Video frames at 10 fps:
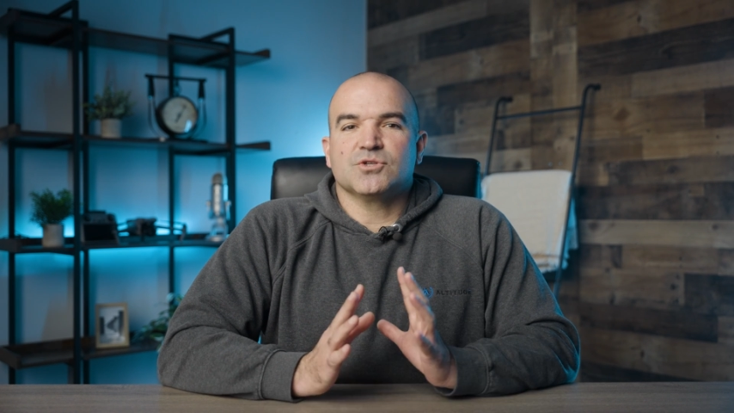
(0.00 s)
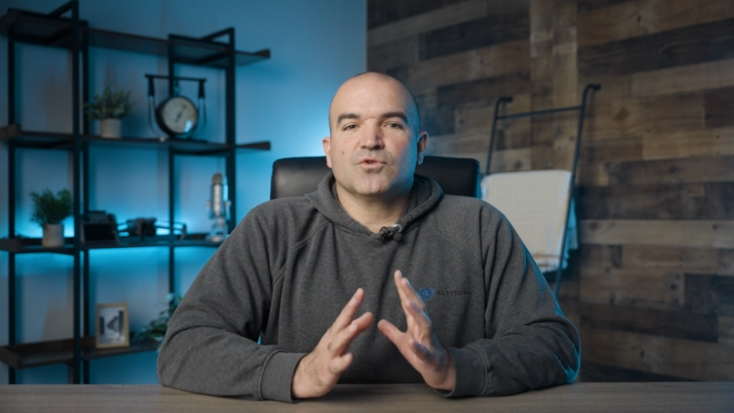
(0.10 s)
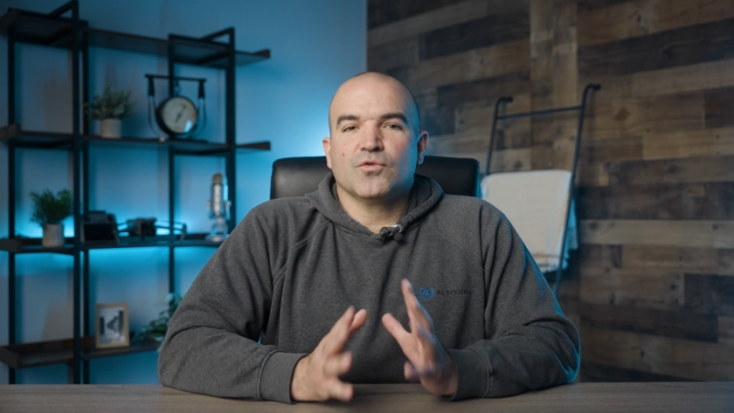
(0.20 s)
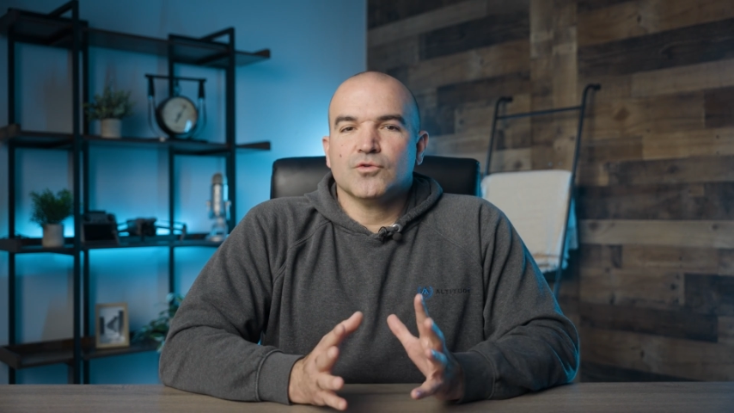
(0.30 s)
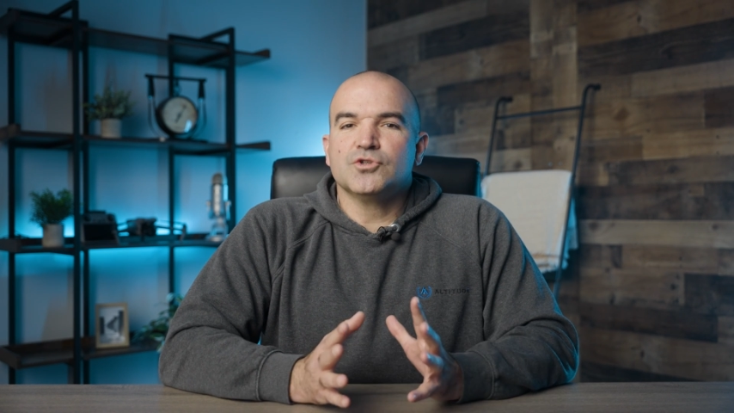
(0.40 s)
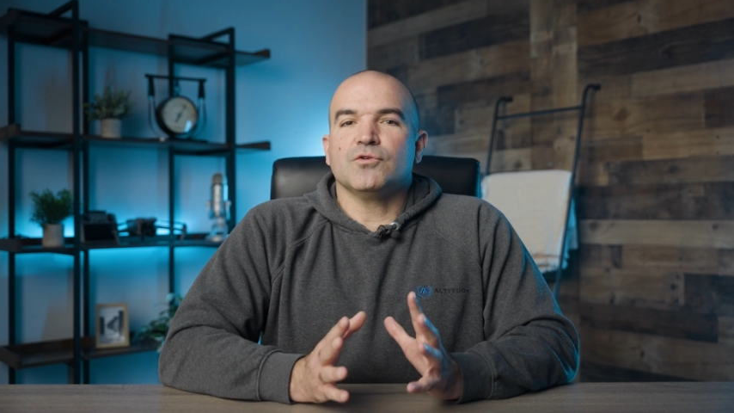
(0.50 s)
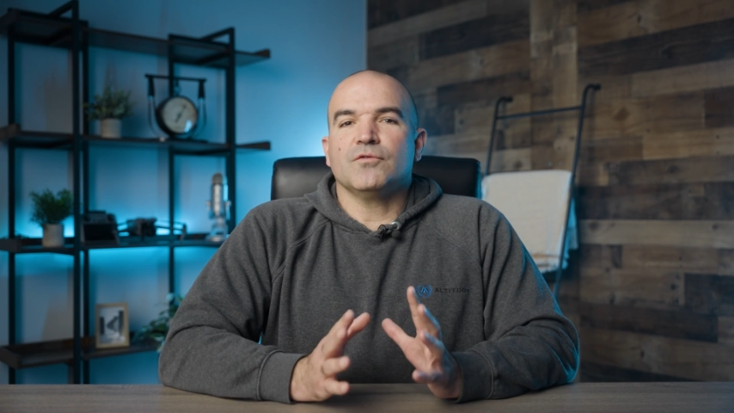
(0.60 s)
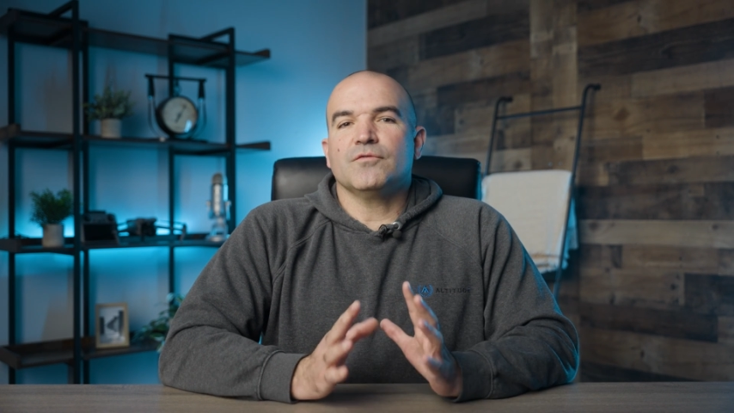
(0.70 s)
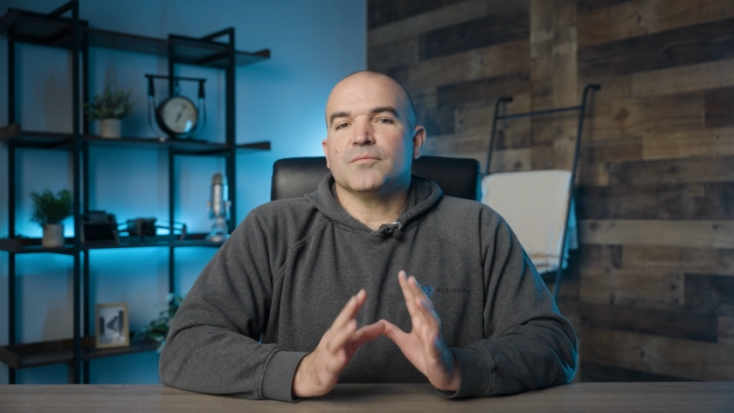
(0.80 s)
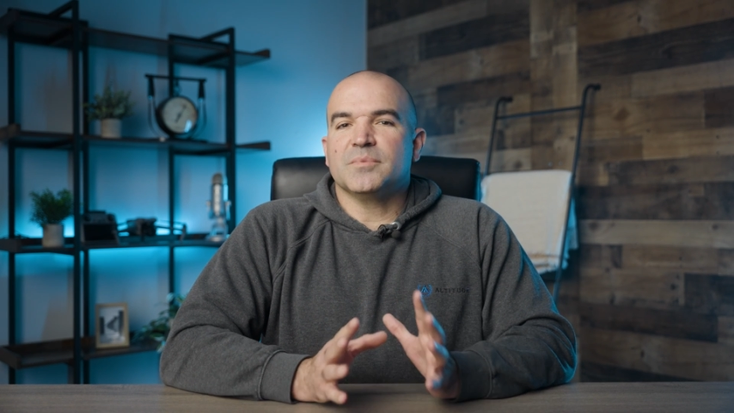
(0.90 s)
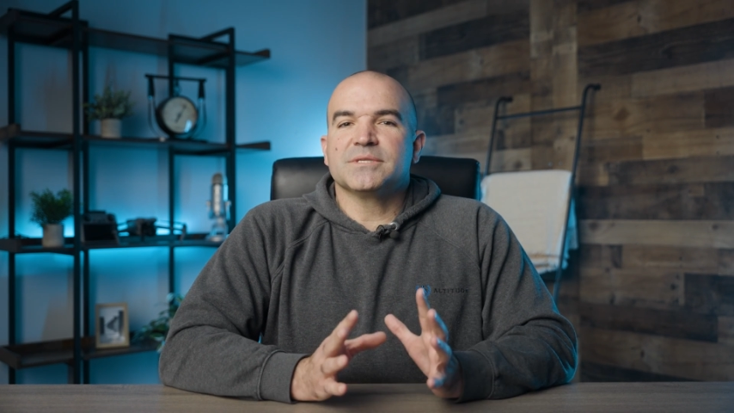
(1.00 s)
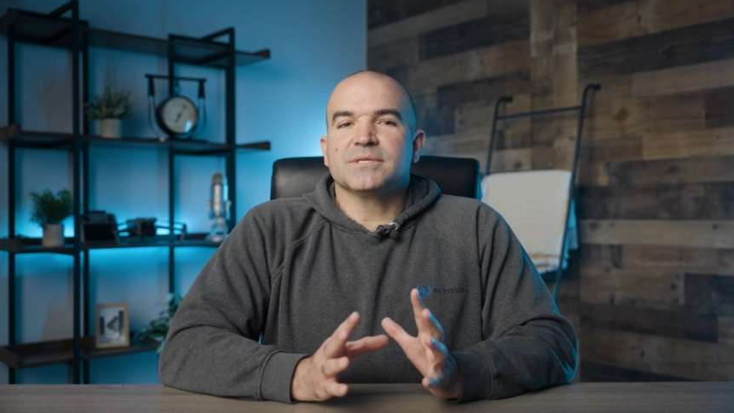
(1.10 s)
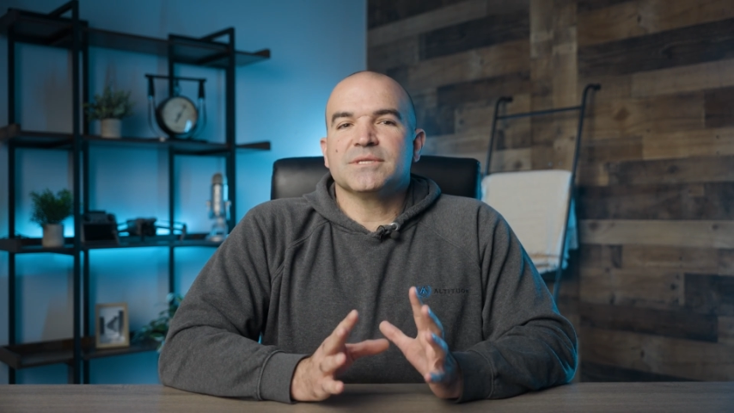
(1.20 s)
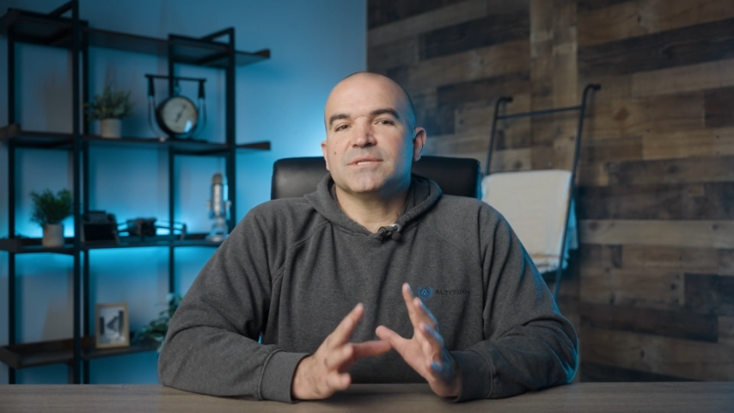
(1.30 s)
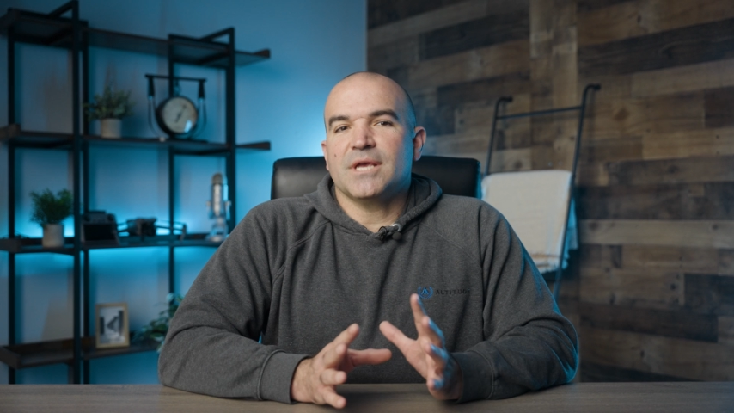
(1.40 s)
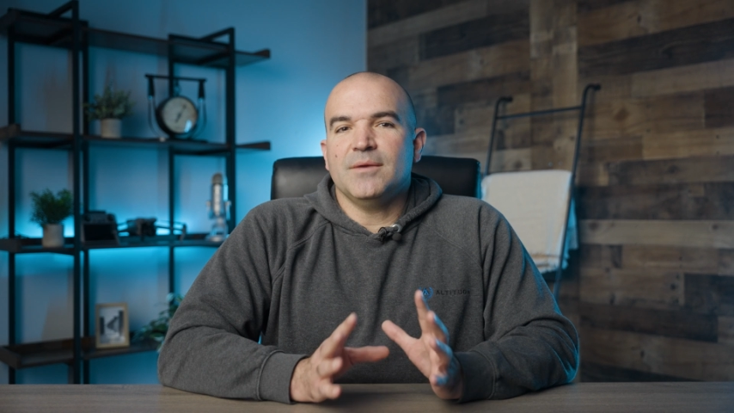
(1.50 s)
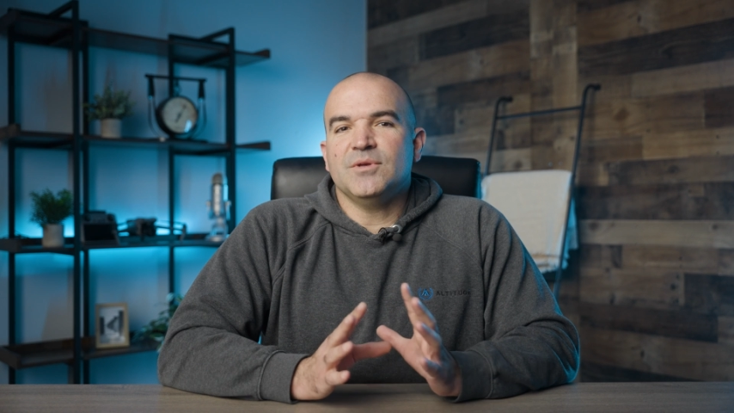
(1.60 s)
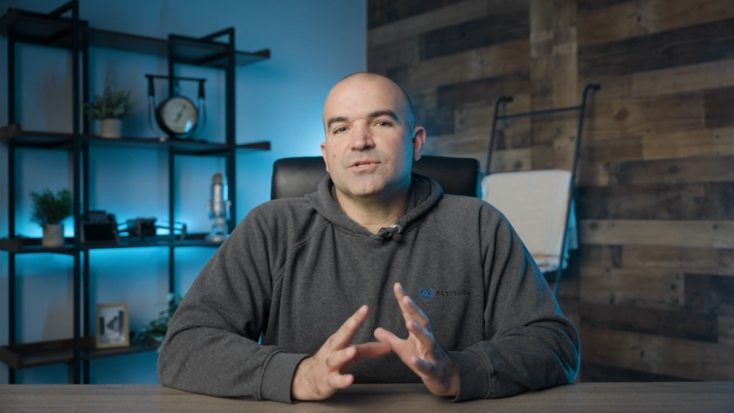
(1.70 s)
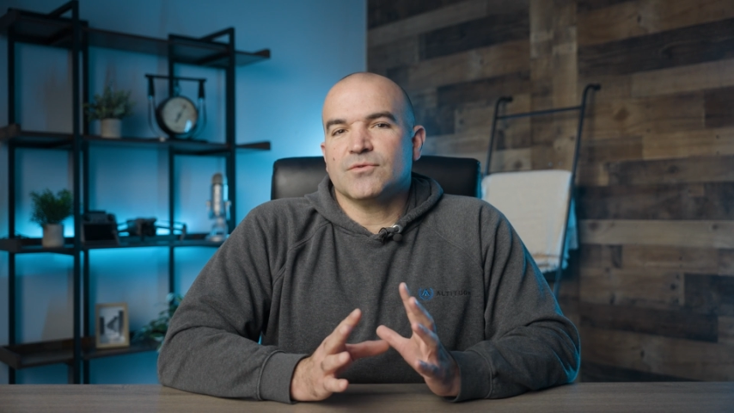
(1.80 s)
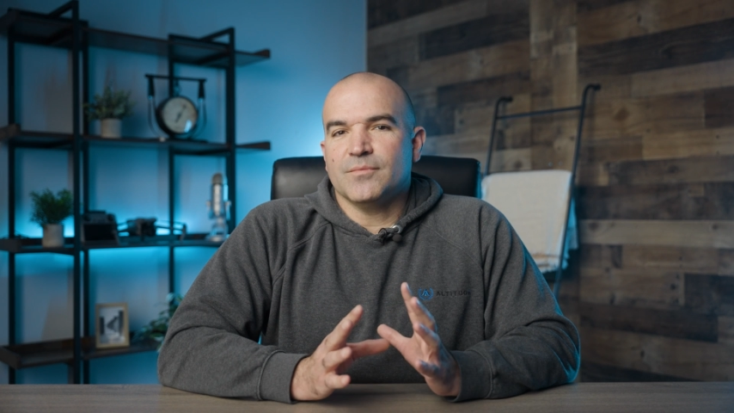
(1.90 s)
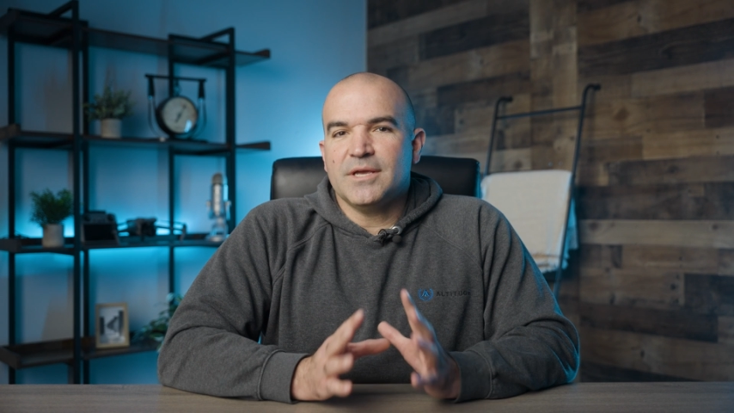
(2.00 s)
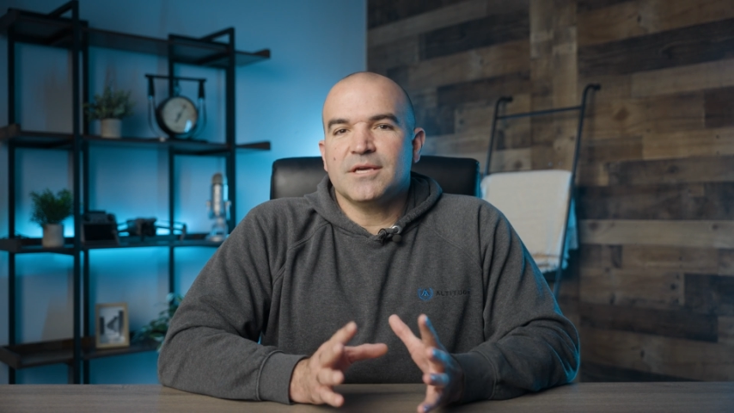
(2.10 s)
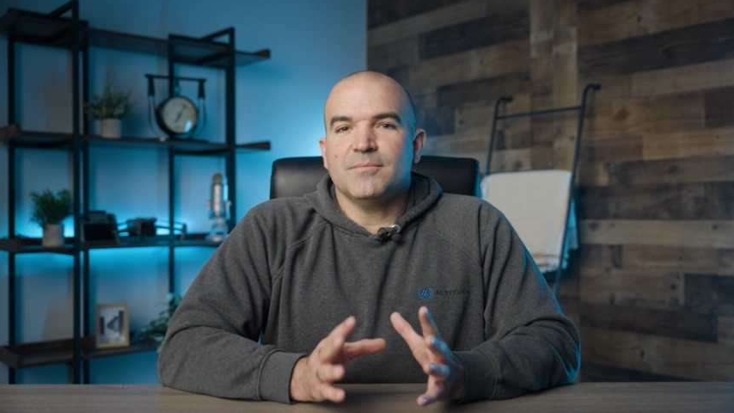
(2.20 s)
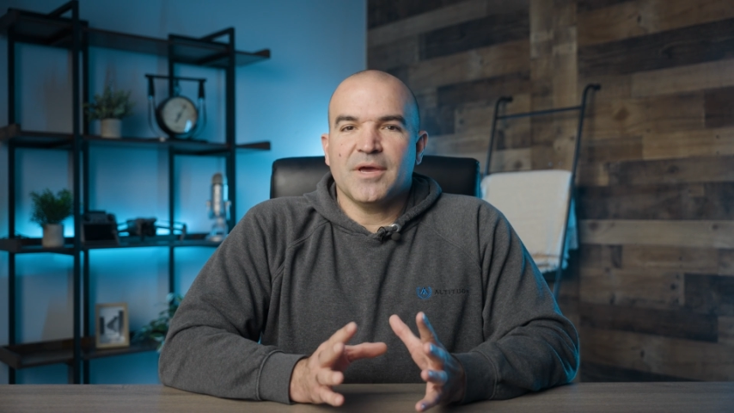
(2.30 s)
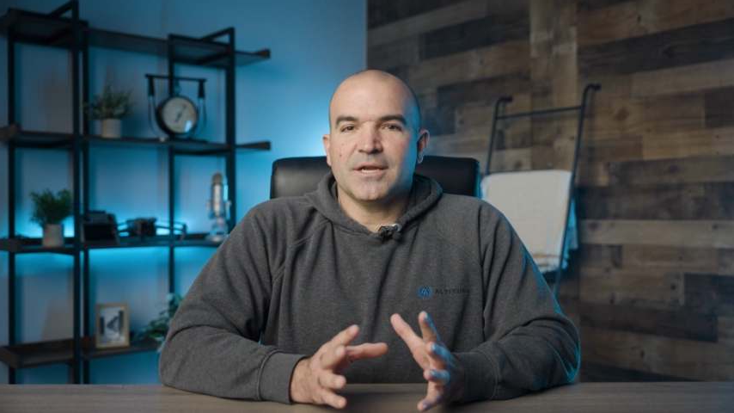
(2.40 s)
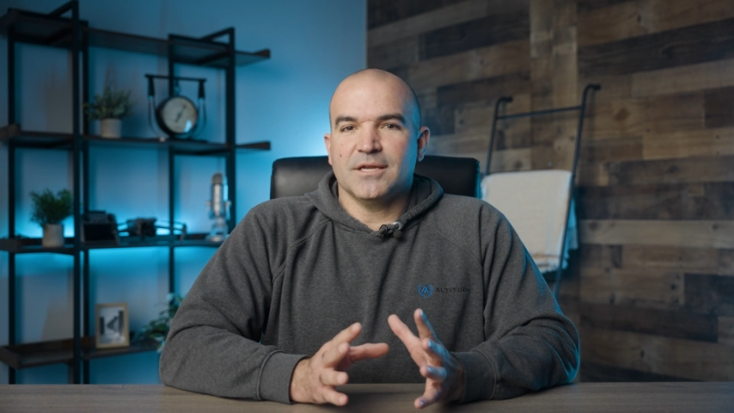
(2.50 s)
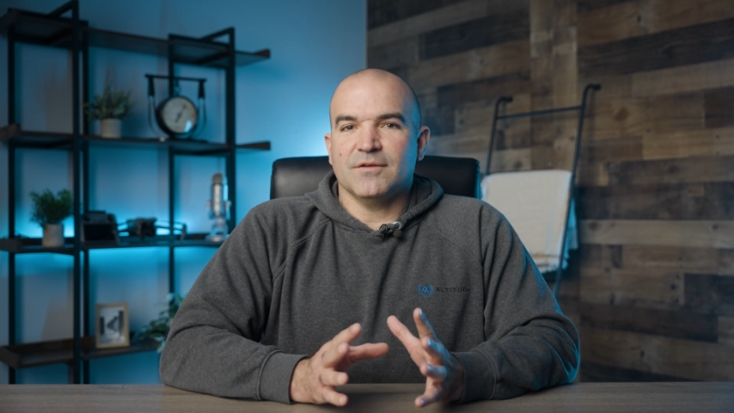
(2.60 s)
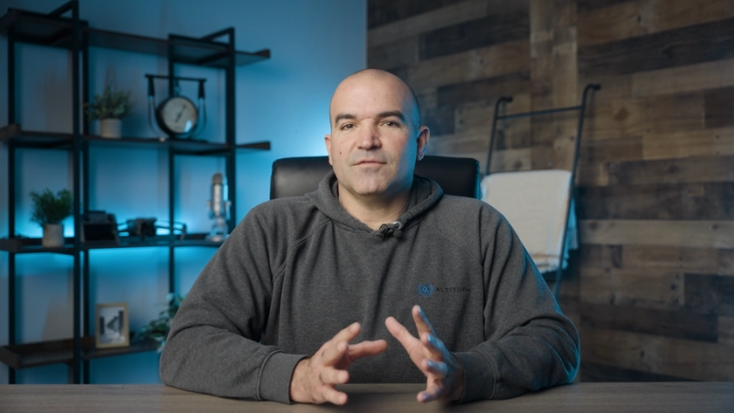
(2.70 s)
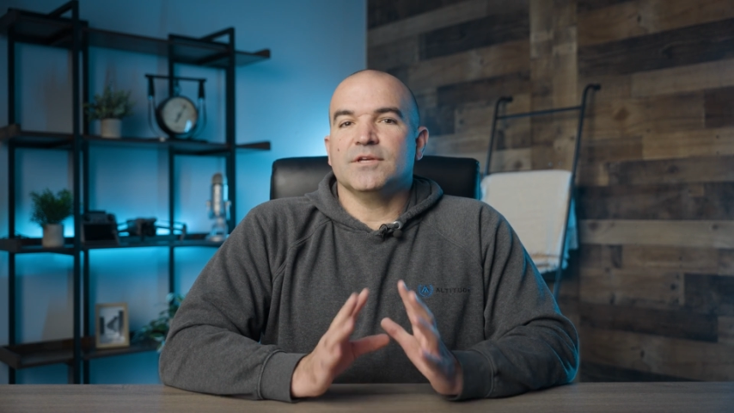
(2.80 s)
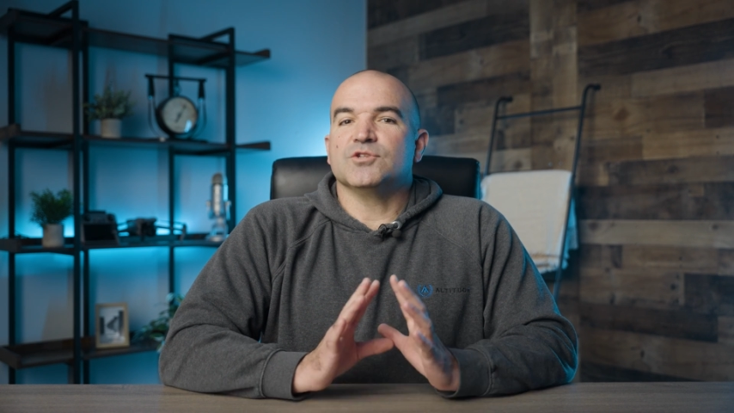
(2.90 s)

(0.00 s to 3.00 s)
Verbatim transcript: is crucial for businesses aiming to remain competitive